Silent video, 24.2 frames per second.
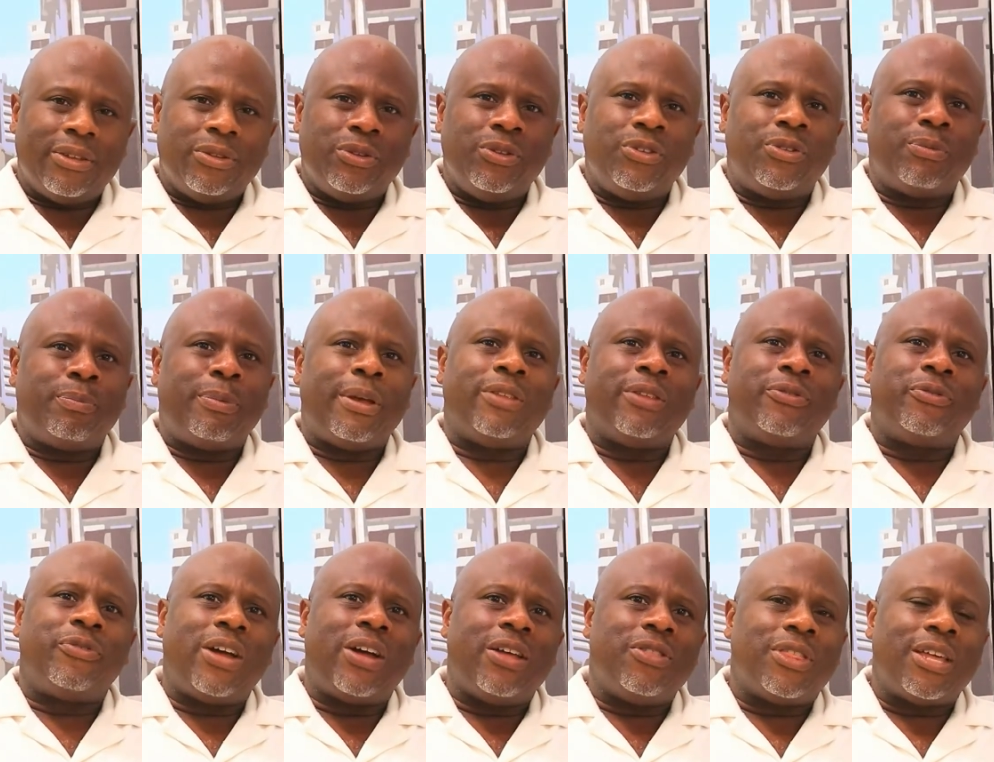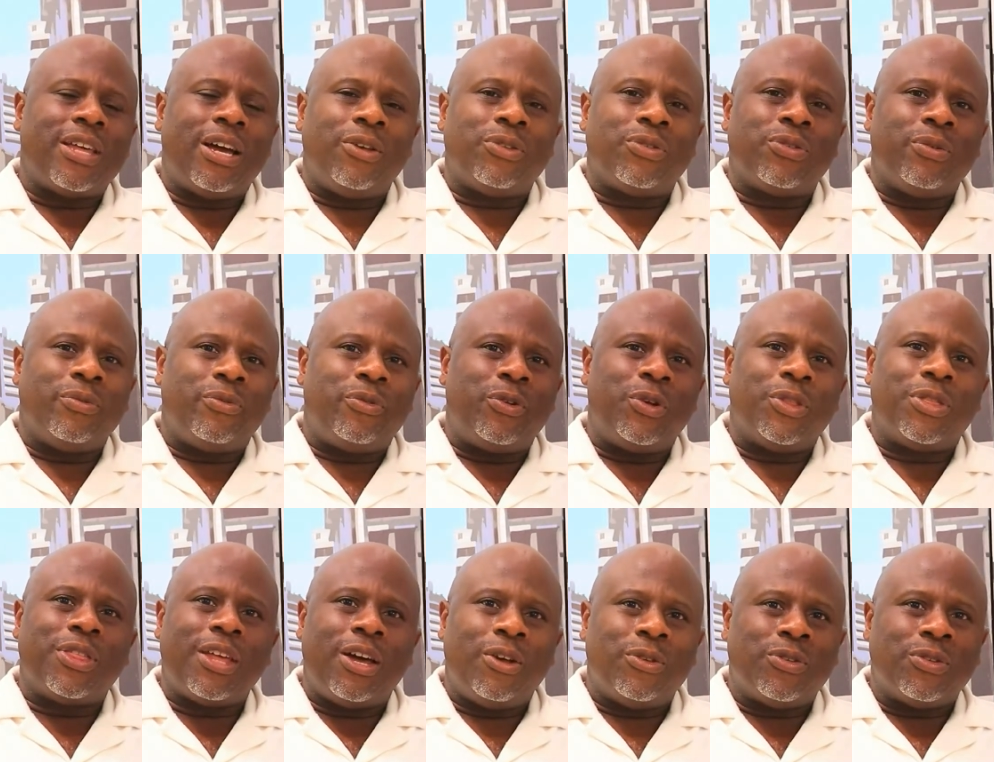You spend $5,000,
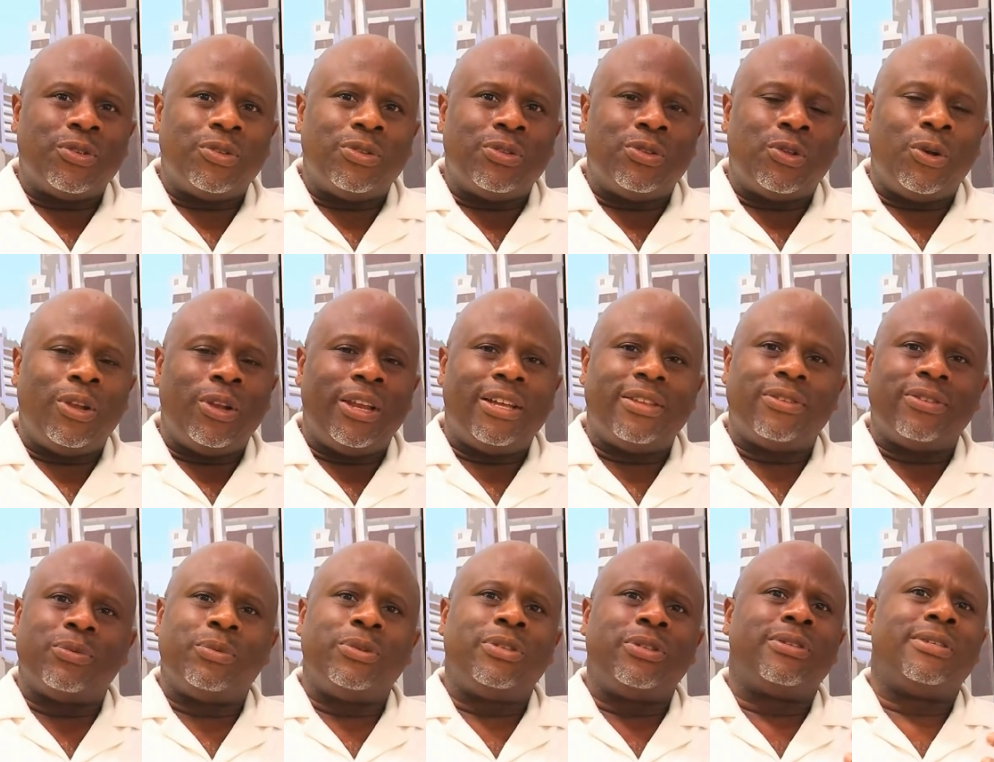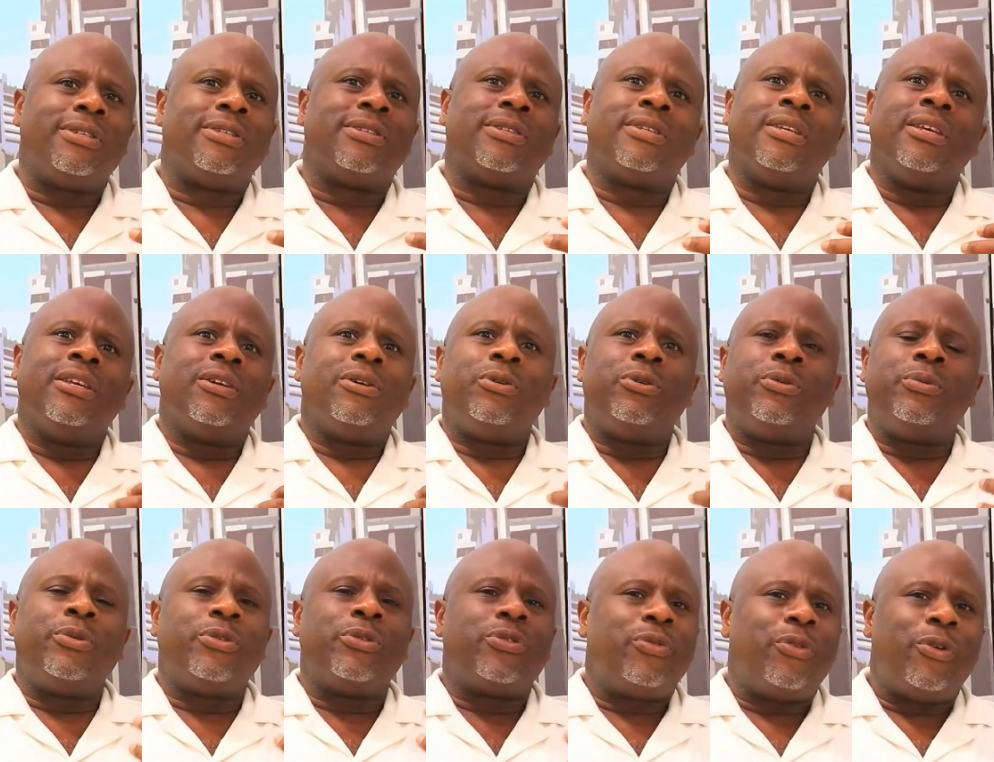$4,000, which is
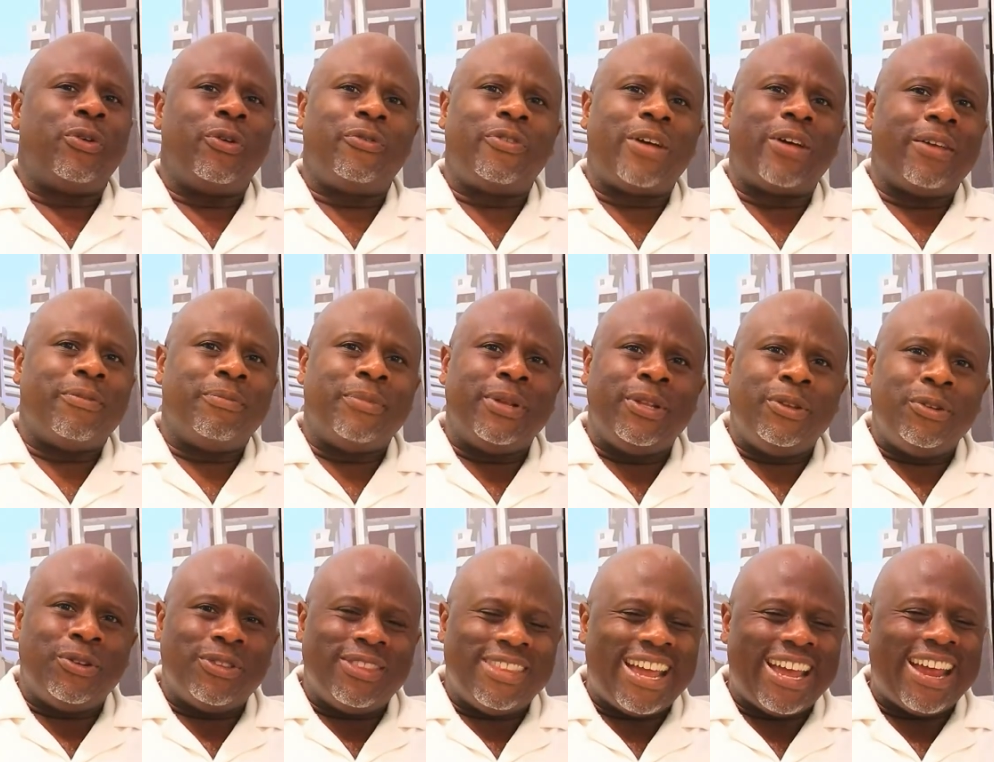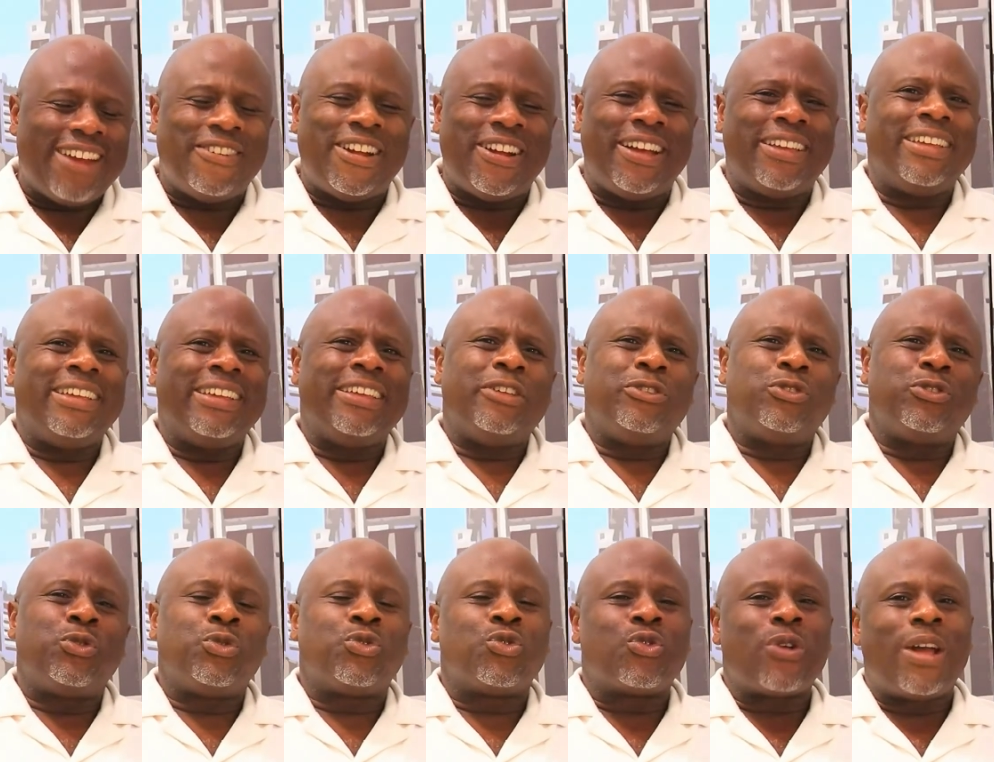almost 4 or 5 million naira
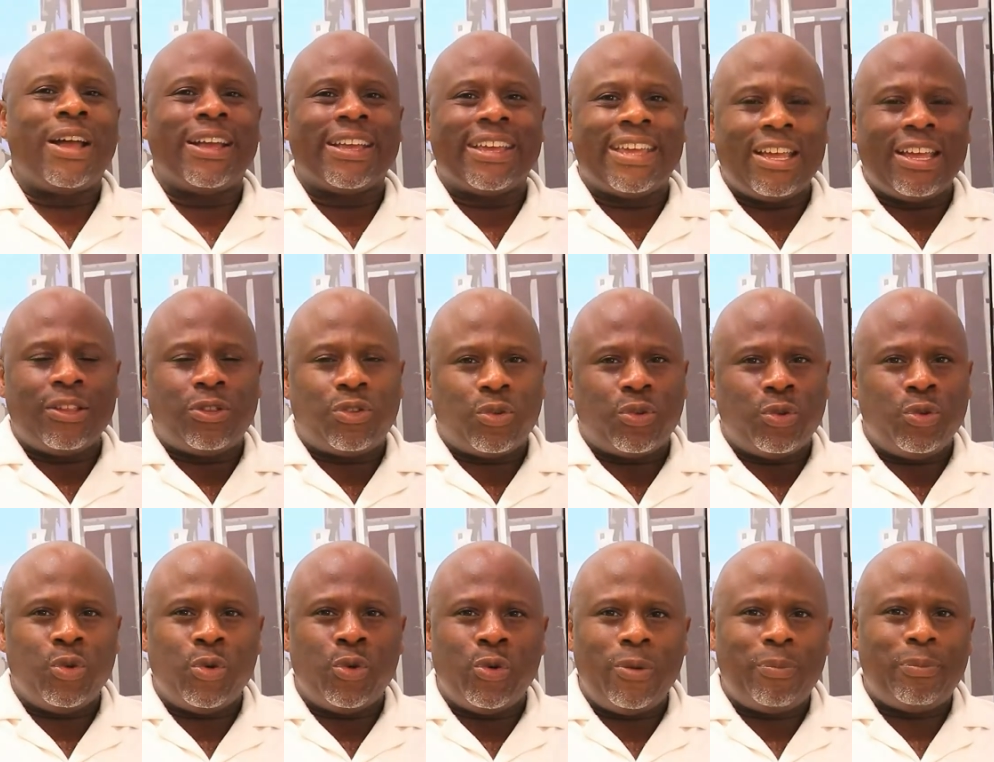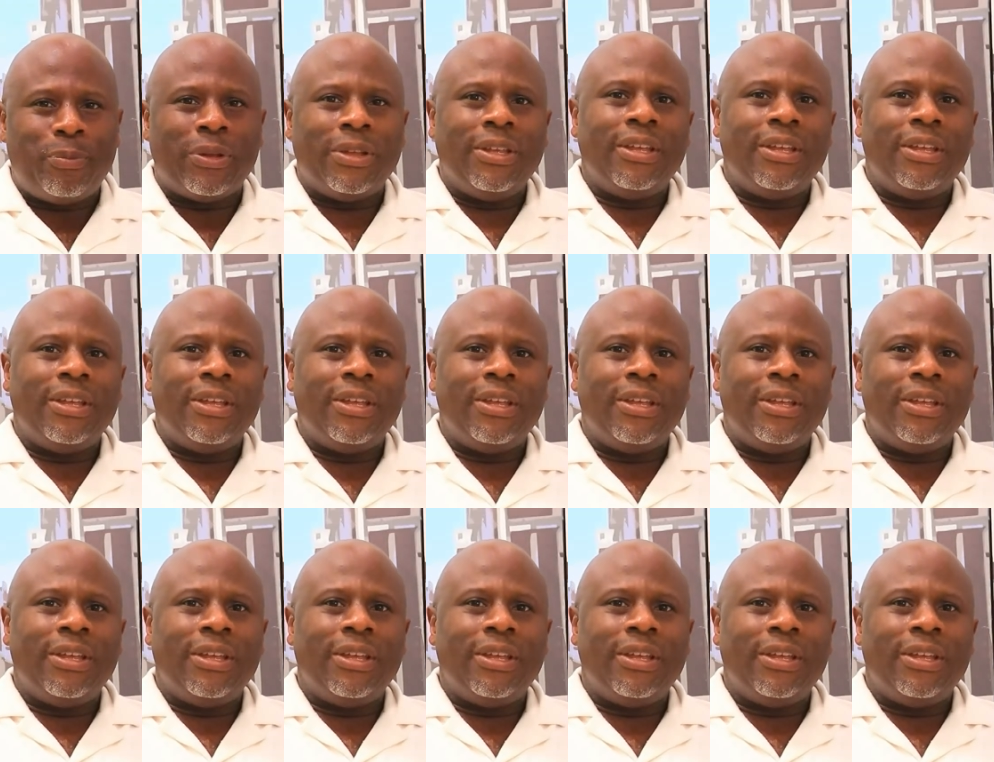to try and get to Europe,